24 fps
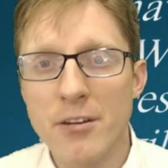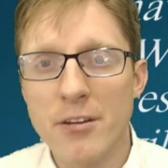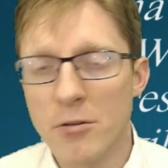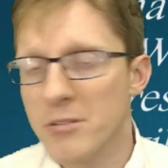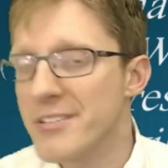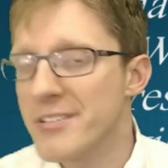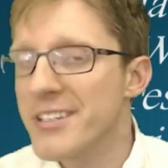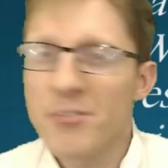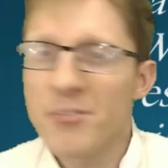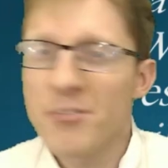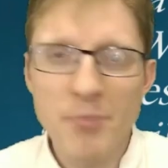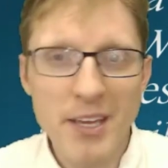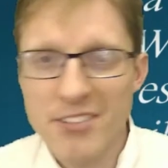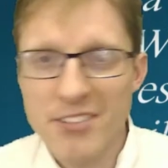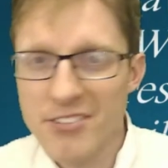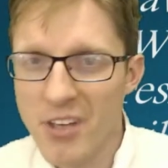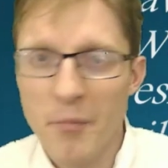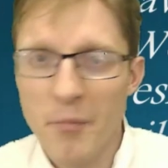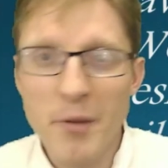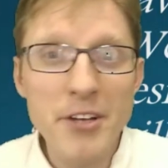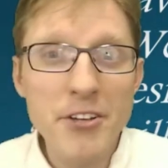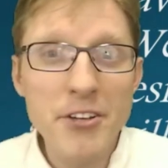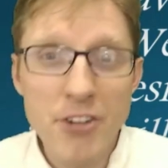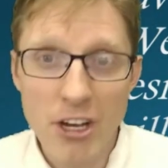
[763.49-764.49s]
or at least make
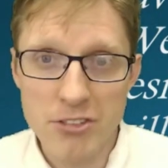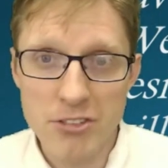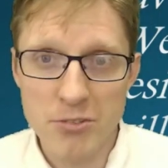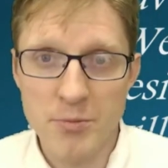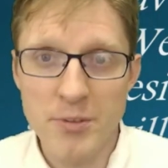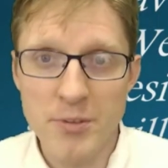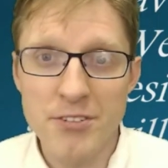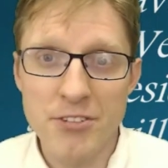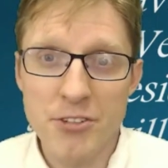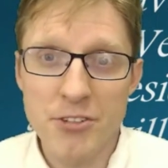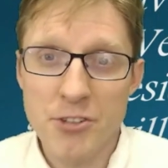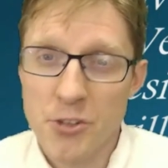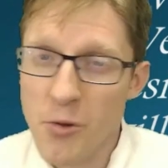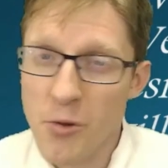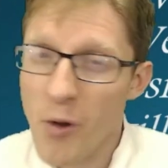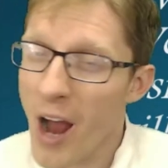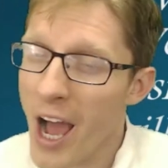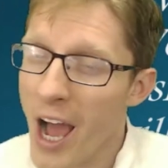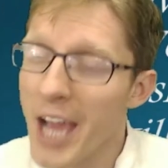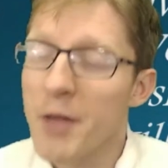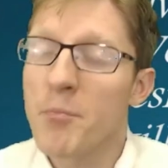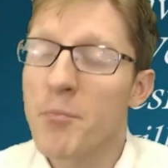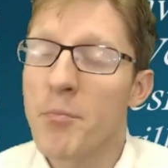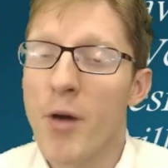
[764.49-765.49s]
some adjustments to
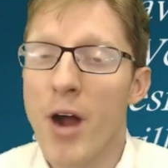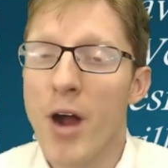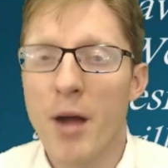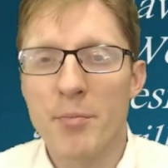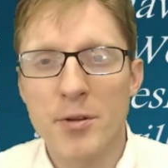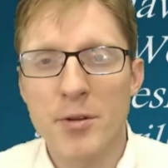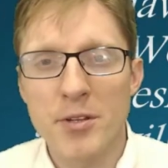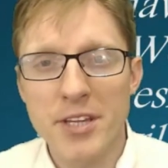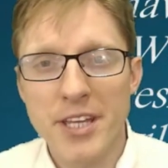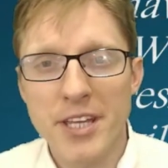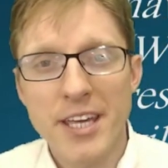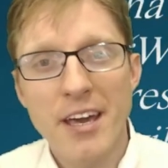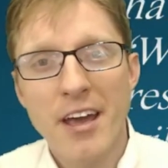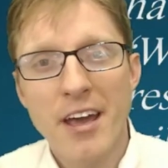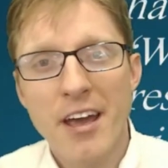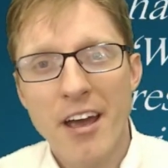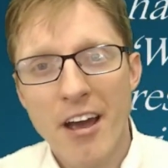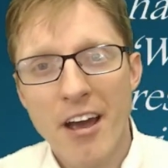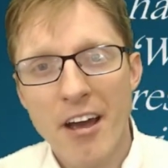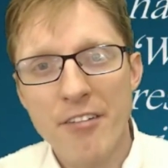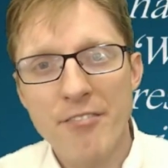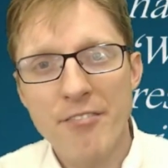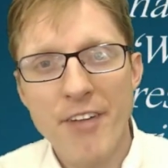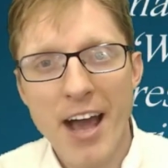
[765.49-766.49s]
try and properly
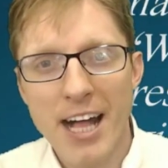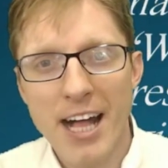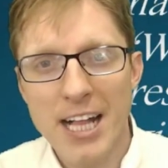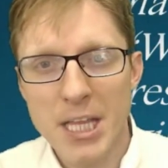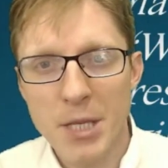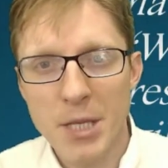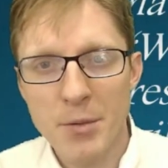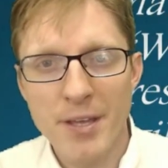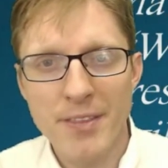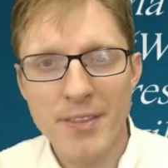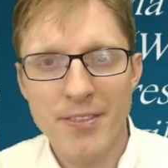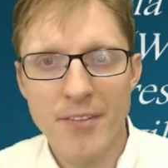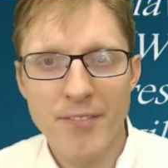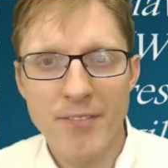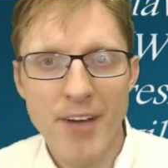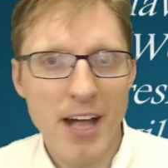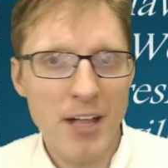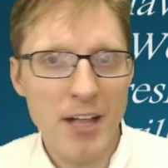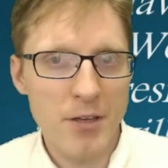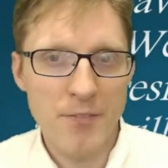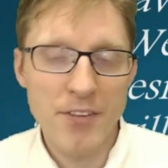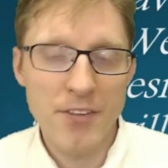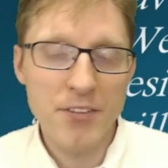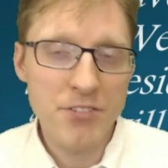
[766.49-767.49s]
evaluate the
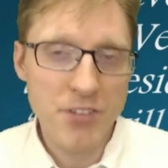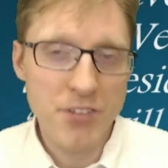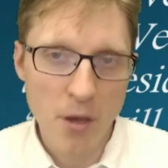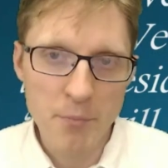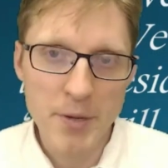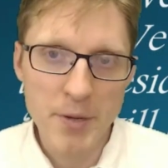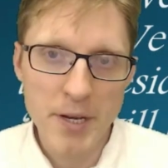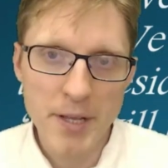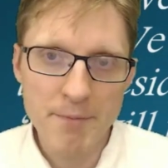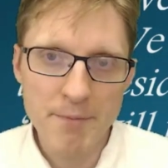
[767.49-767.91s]
value of this company.